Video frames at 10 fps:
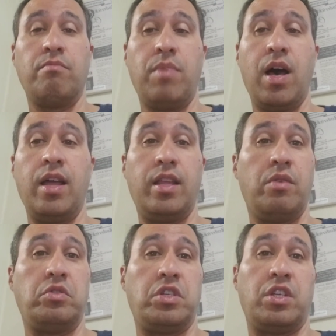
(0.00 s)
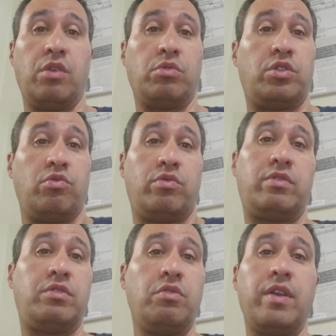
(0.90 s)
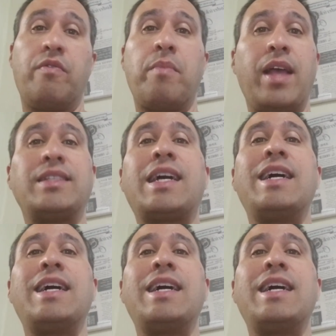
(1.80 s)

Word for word: but it was just it was two two different banks that